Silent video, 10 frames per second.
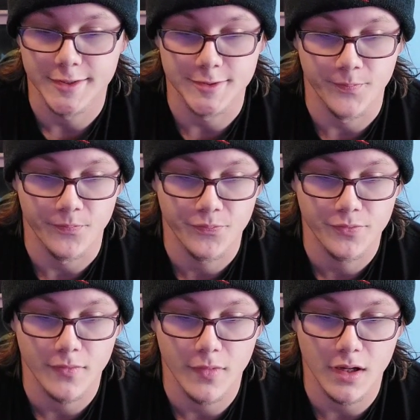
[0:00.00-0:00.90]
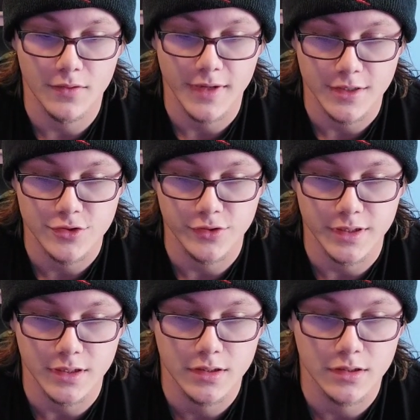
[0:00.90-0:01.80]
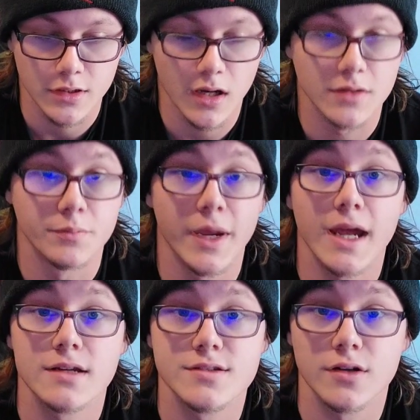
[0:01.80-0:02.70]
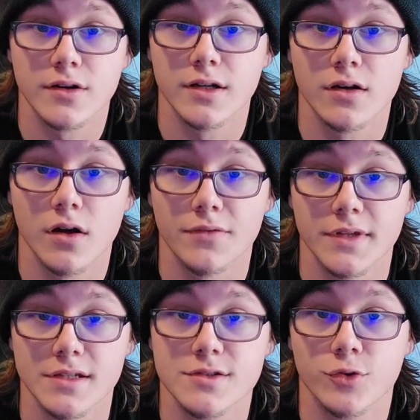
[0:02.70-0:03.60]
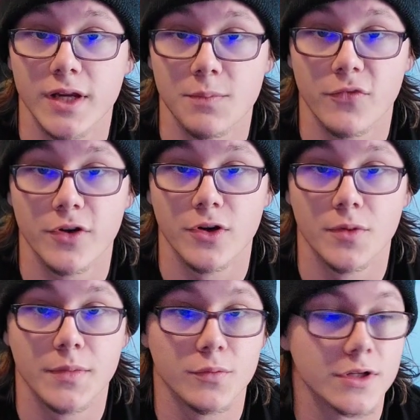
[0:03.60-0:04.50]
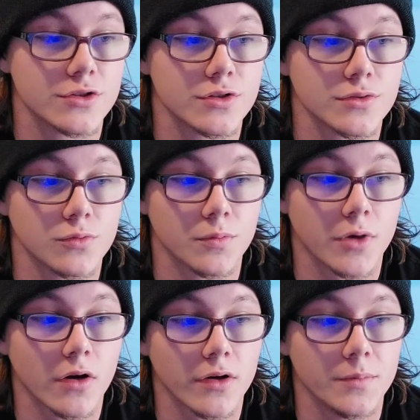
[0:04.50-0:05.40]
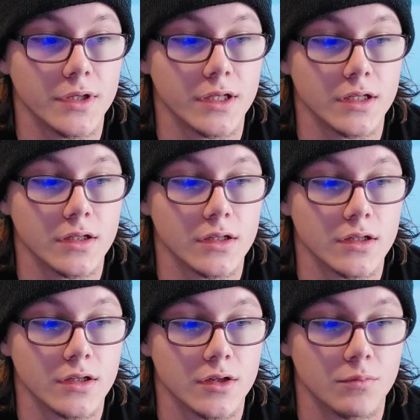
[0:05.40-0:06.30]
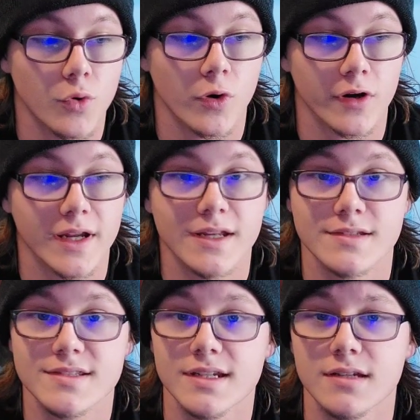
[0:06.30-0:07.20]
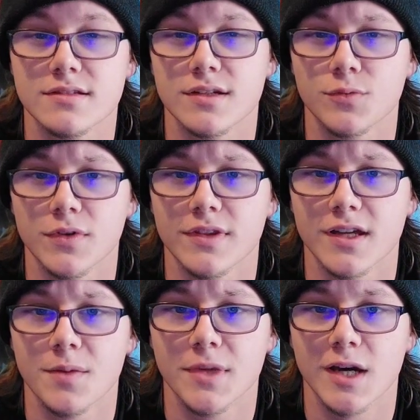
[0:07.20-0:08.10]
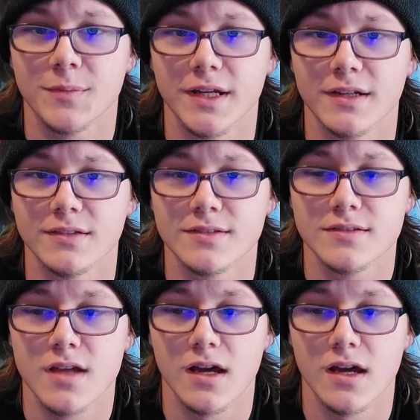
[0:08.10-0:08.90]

I've actually gotten back started on the Scream film, which will probably be more in season with the upcoming